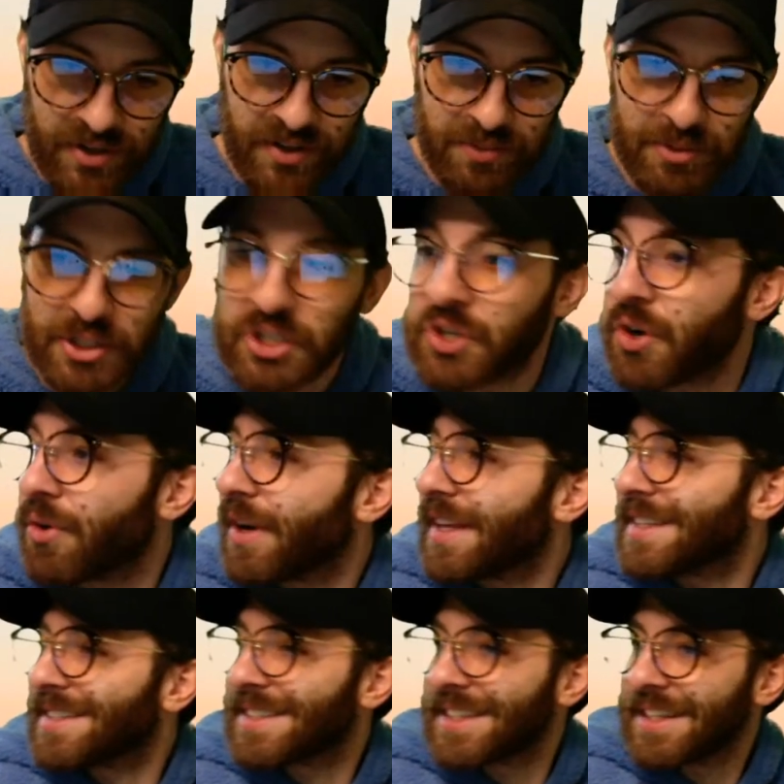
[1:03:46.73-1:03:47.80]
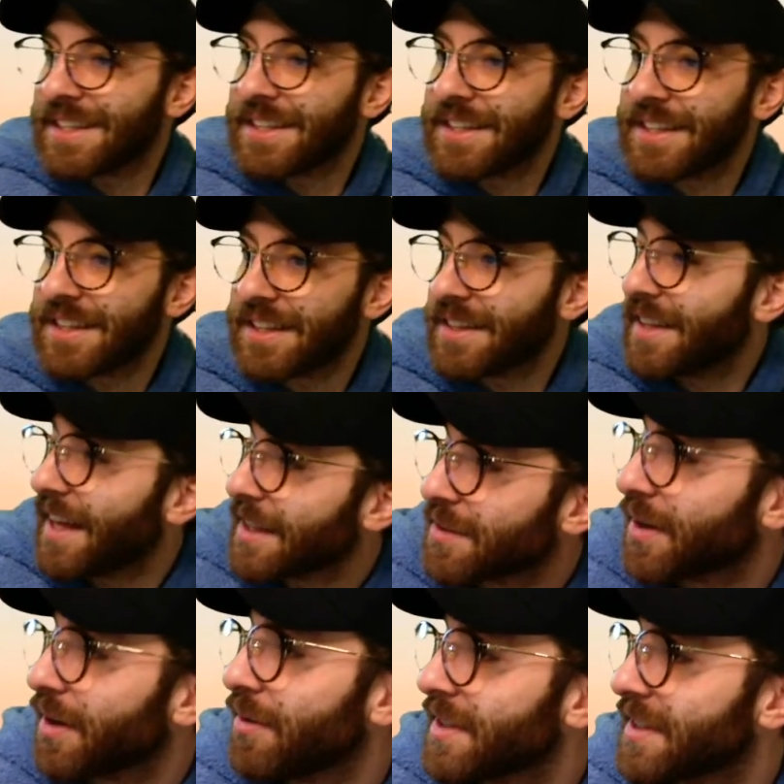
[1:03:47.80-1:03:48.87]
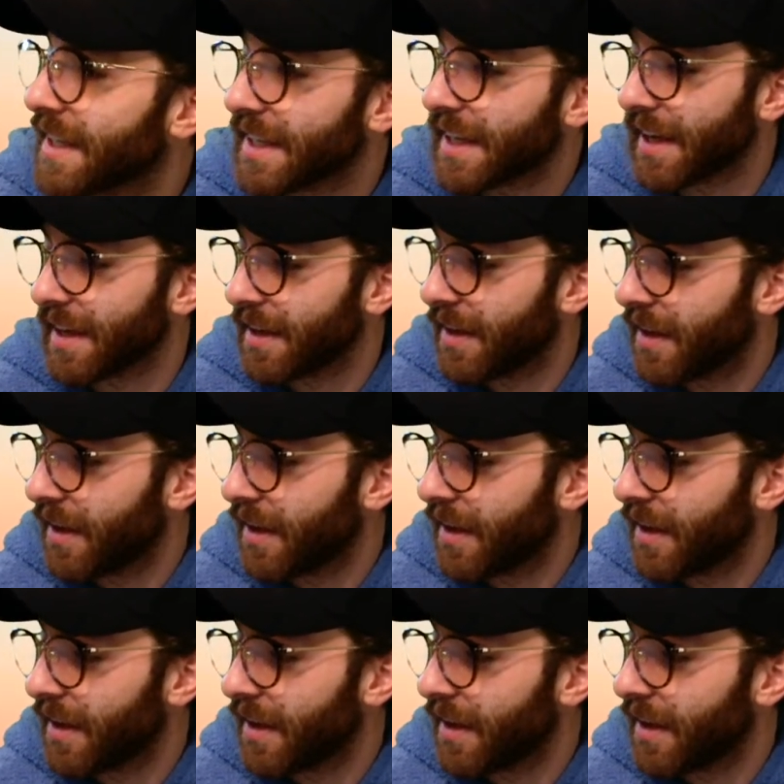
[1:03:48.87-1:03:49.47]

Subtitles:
Patronus? That's what I was thinking.